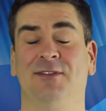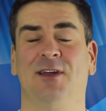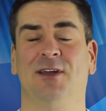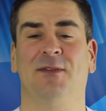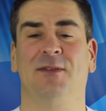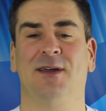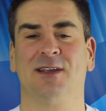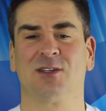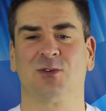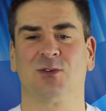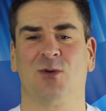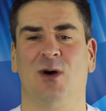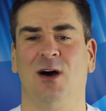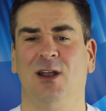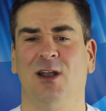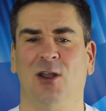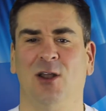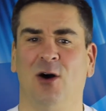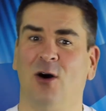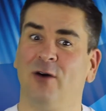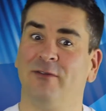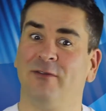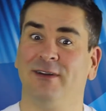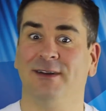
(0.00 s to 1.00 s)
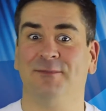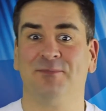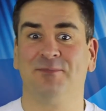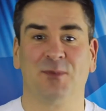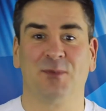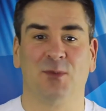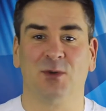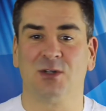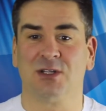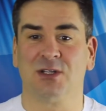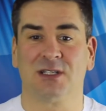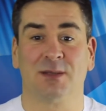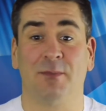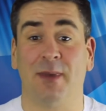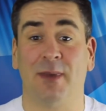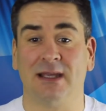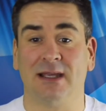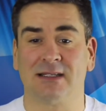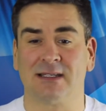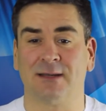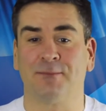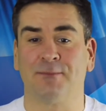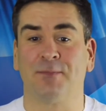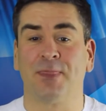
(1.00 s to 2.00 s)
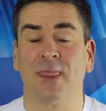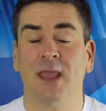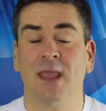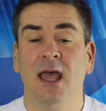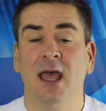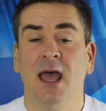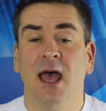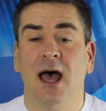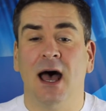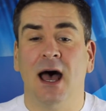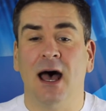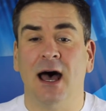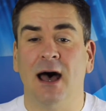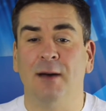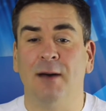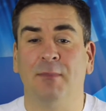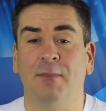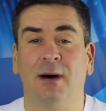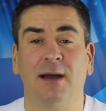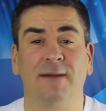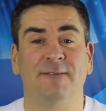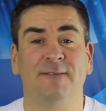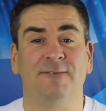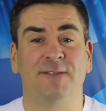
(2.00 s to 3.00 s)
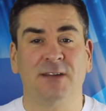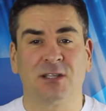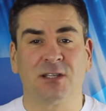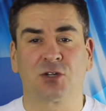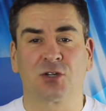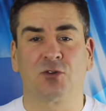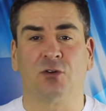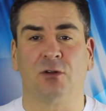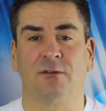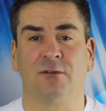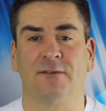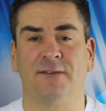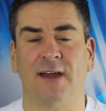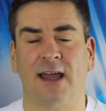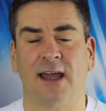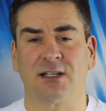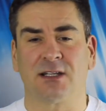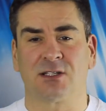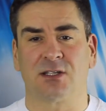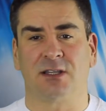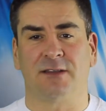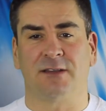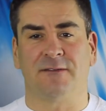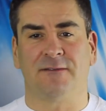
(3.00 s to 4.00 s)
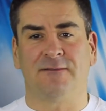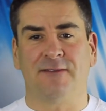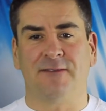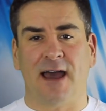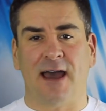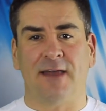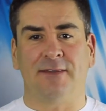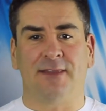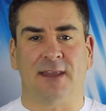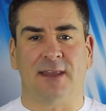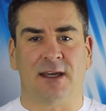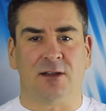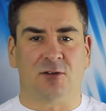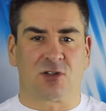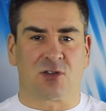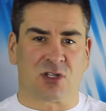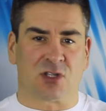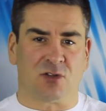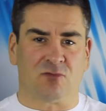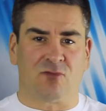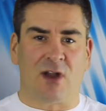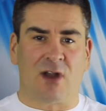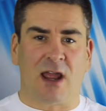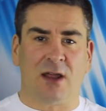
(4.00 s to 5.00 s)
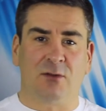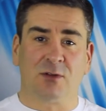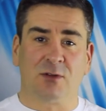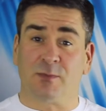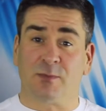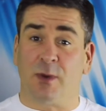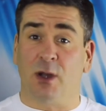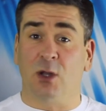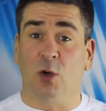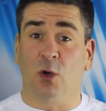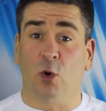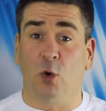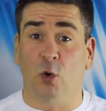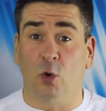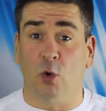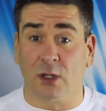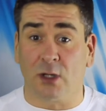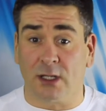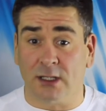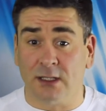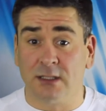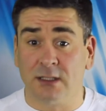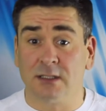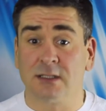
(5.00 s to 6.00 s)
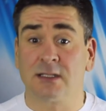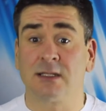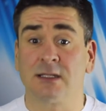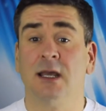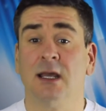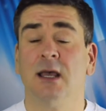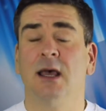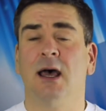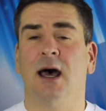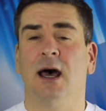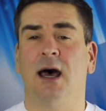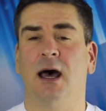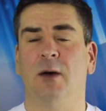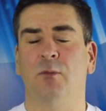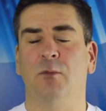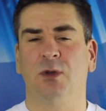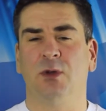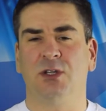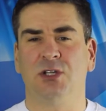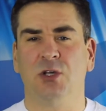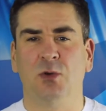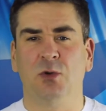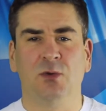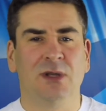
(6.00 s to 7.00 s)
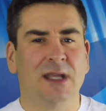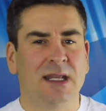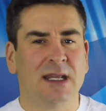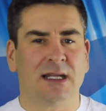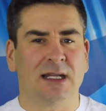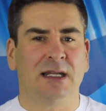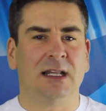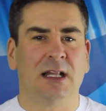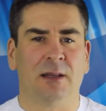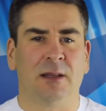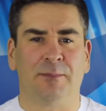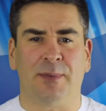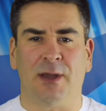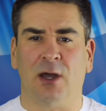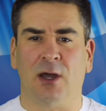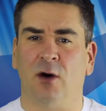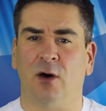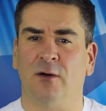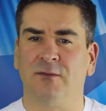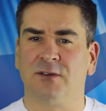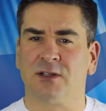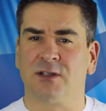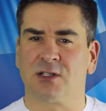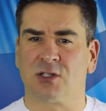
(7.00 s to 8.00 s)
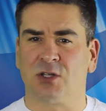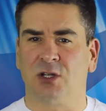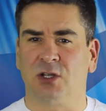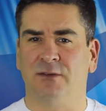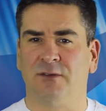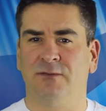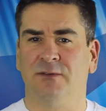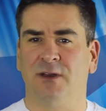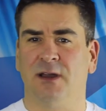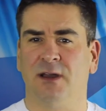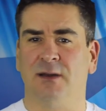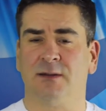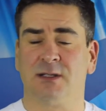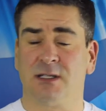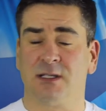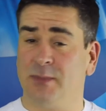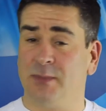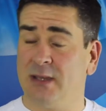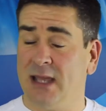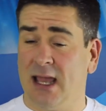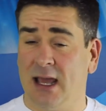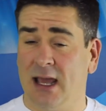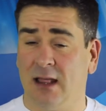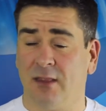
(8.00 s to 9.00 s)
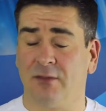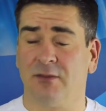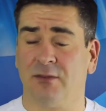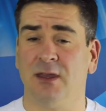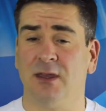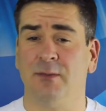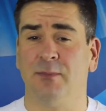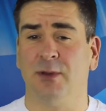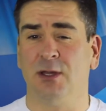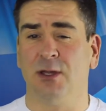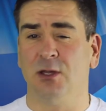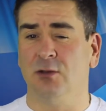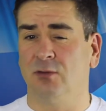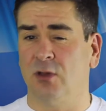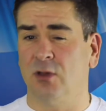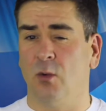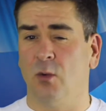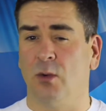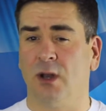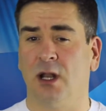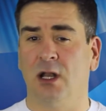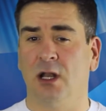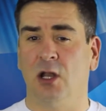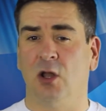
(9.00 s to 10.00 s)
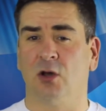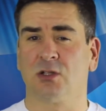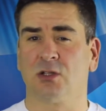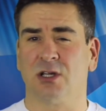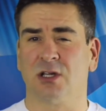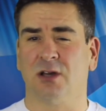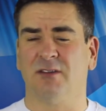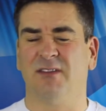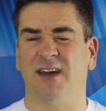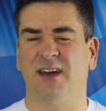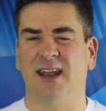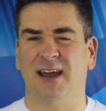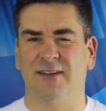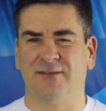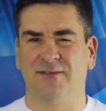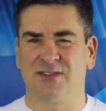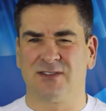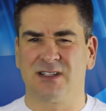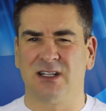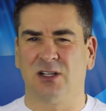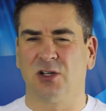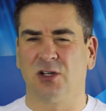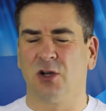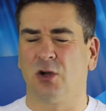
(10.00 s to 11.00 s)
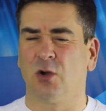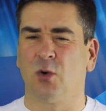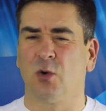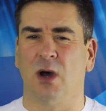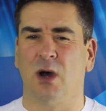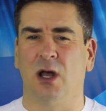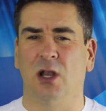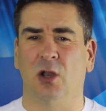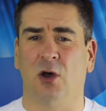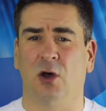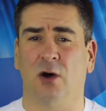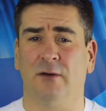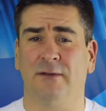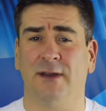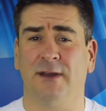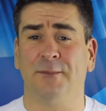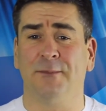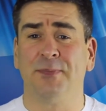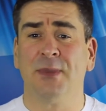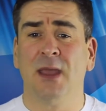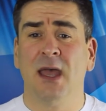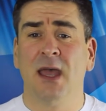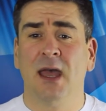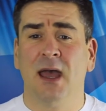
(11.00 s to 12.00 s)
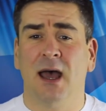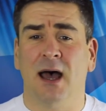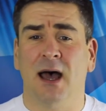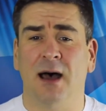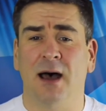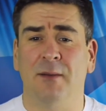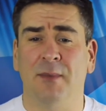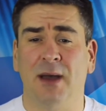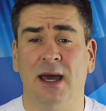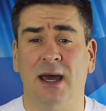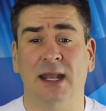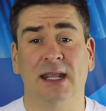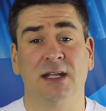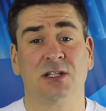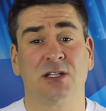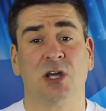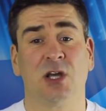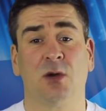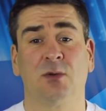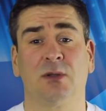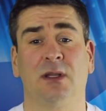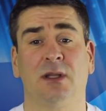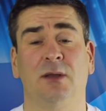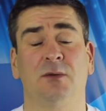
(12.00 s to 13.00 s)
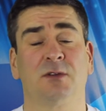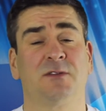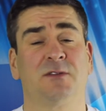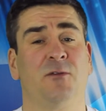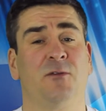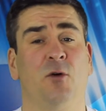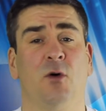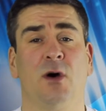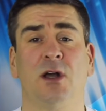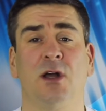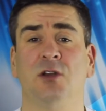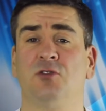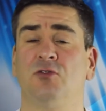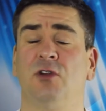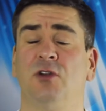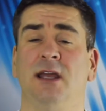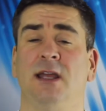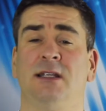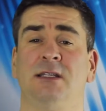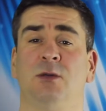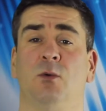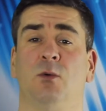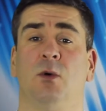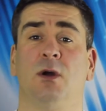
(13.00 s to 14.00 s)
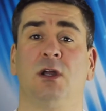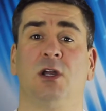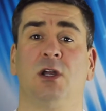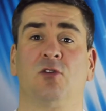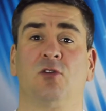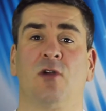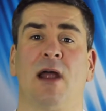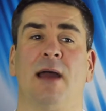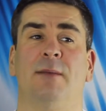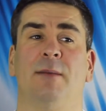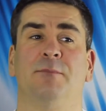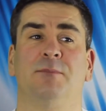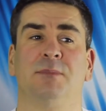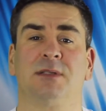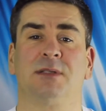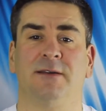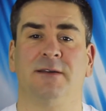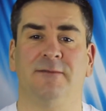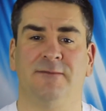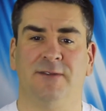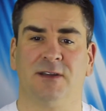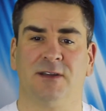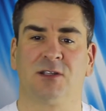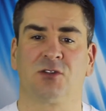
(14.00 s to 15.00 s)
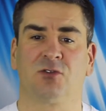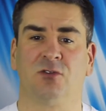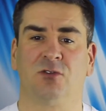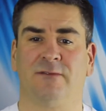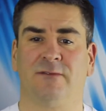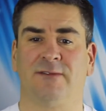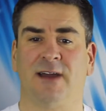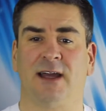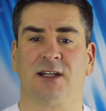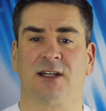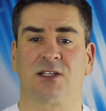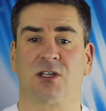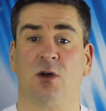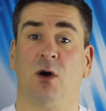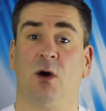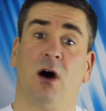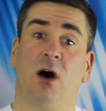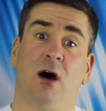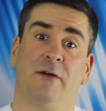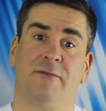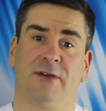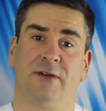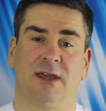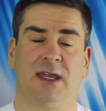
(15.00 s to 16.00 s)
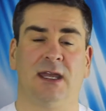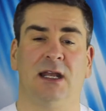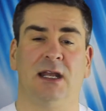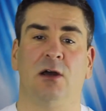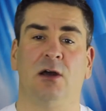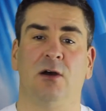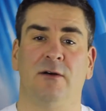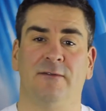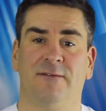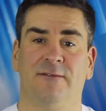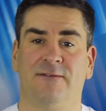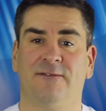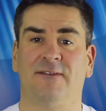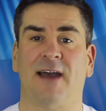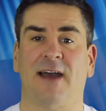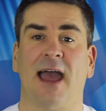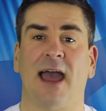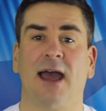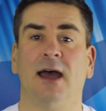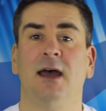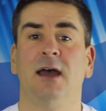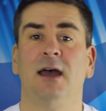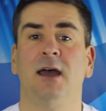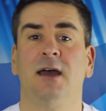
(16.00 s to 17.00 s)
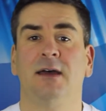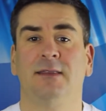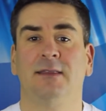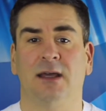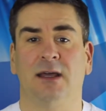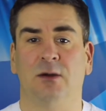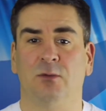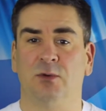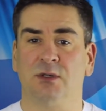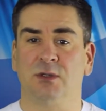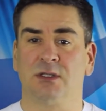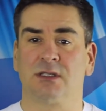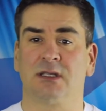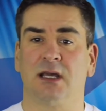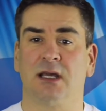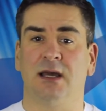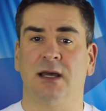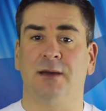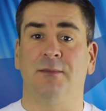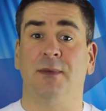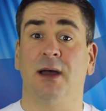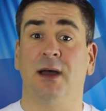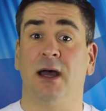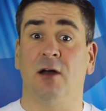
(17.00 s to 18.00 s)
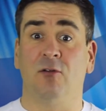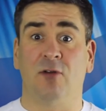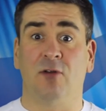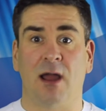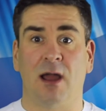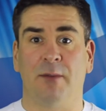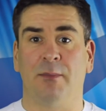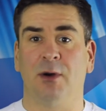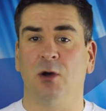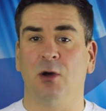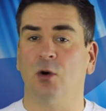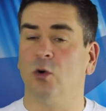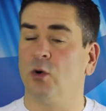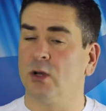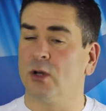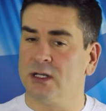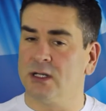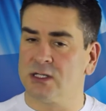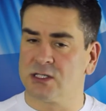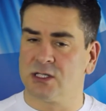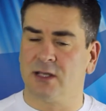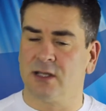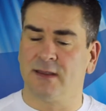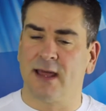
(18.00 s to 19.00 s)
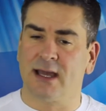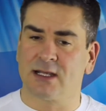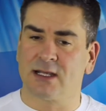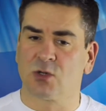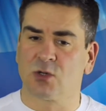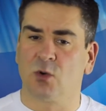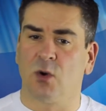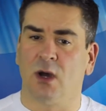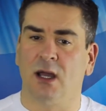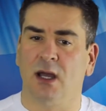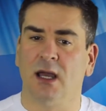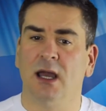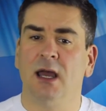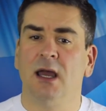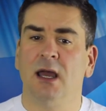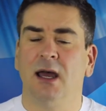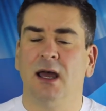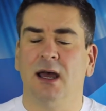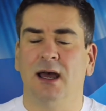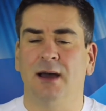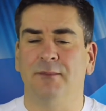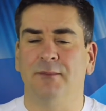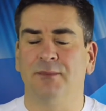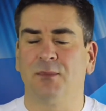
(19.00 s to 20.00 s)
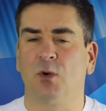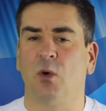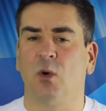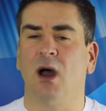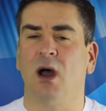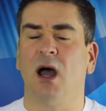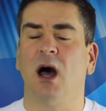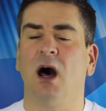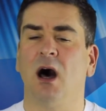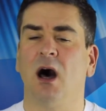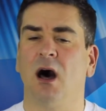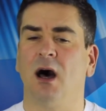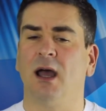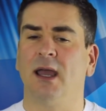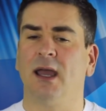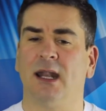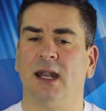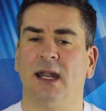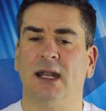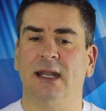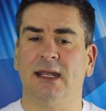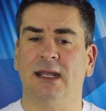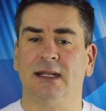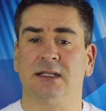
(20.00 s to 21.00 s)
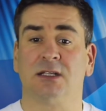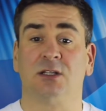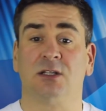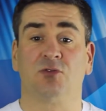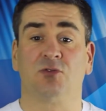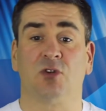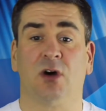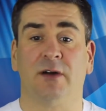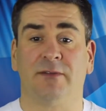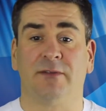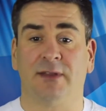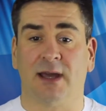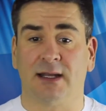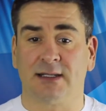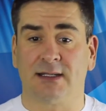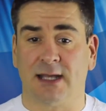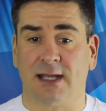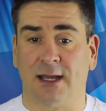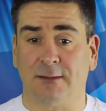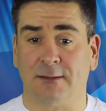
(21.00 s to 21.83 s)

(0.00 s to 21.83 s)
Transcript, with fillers: though there's quite a lot of it, which is amazing. My visceral fat, so the fat that surrounds my organs, which you need a little bit of to sort of to be healthy, but you don't want a lot of, and I've still got quite a lot of it. And in total there was 481 grams of visceral fat, so half a kilo of fat that was around my organs. So that's quite high, and I need to drive that